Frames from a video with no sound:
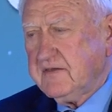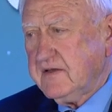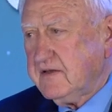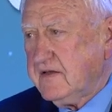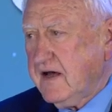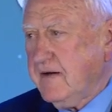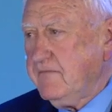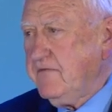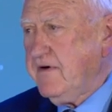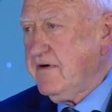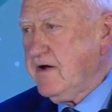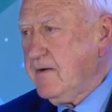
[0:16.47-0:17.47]
that I'm
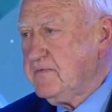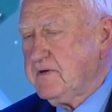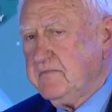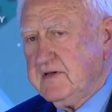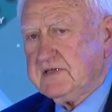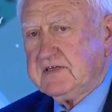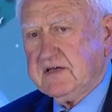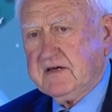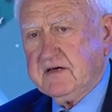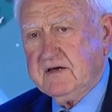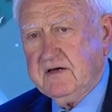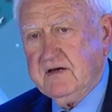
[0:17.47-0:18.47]
very
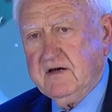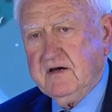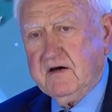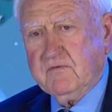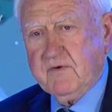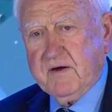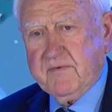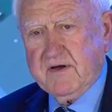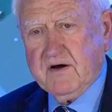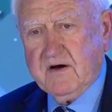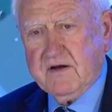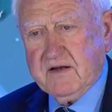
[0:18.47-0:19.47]
optimistic of where we
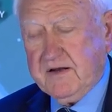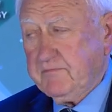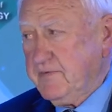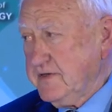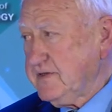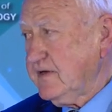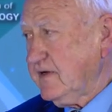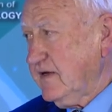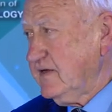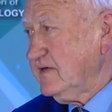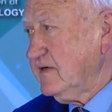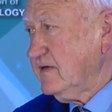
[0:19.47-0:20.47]
are, and like President
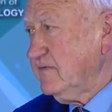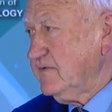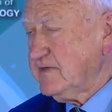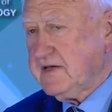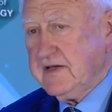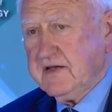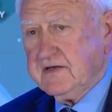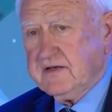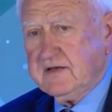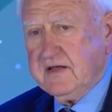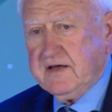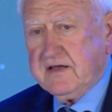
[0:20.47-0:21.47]
Clinton was saying
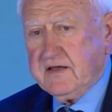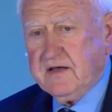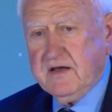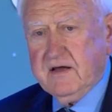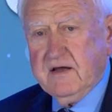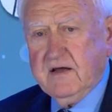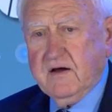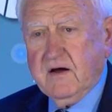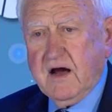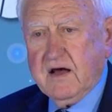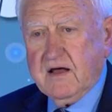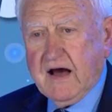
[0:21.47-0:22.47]
today,
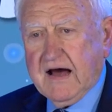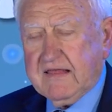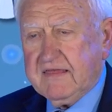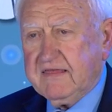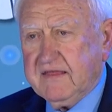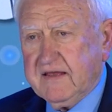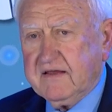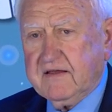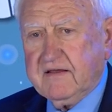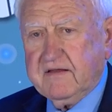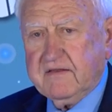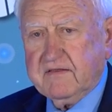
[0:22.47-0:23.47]
I think
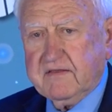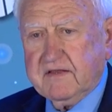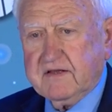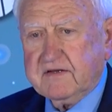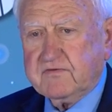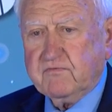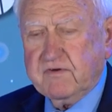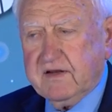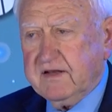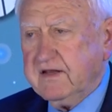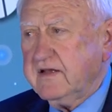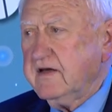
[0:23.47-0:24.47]
there's
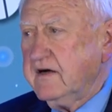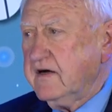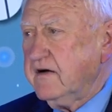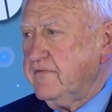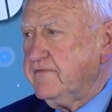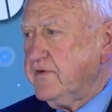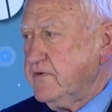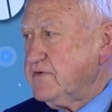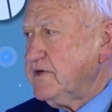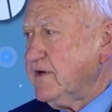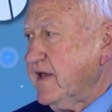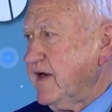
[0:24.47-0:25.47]
really a
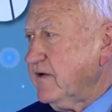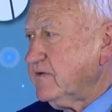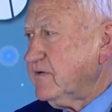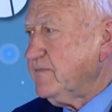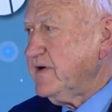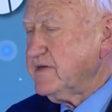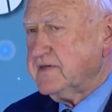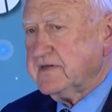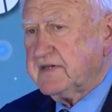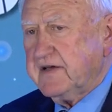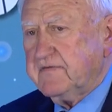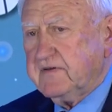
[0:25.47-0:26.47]
future now to patient
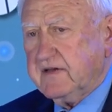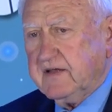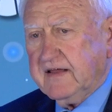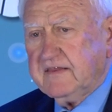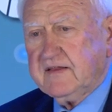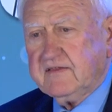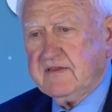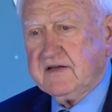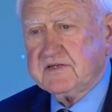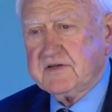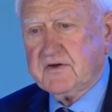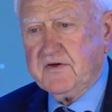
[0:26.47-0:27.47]
safety. I think
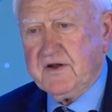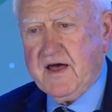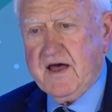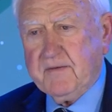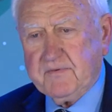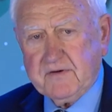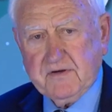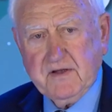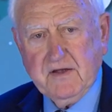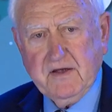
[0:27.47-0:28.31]
things are going to happen